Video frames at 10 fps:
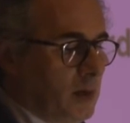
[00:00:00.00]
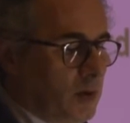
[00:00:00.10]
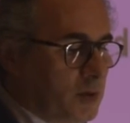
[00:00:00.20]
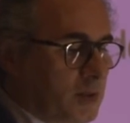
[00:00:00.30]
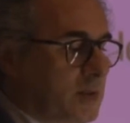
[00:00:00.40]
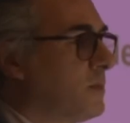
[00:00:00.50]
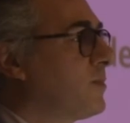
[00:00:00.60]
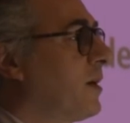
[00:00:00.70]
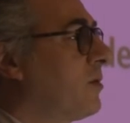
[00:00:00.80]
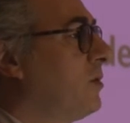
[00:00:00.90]
autism
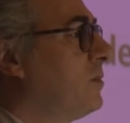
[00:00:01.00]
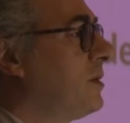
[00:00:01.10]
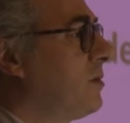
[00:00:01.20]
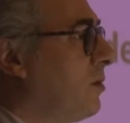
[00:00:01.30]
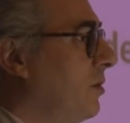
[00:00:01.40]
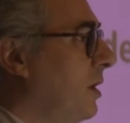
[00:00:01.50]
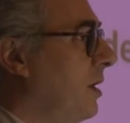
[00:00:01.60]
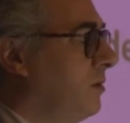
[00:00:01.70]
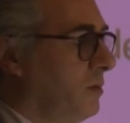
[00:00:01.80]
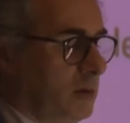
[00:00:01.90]
spectrum disorder,
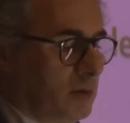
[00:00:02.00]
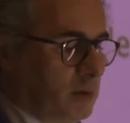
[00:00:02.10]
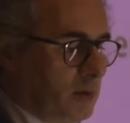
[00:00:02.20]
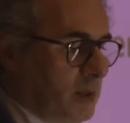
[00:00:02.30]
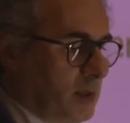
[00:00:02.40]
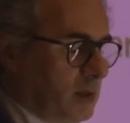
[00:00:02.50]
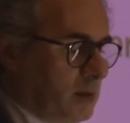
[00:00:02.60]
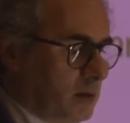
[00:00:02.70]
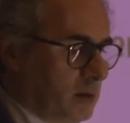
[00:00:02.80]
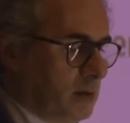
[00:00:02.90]
and you're going to
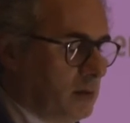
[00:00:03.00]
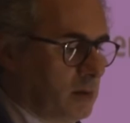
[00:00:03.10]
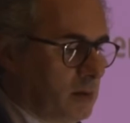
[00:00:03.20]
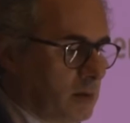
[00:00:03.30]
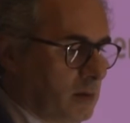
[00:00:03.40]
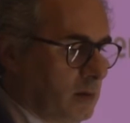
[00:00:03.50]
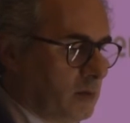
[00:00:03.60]
hear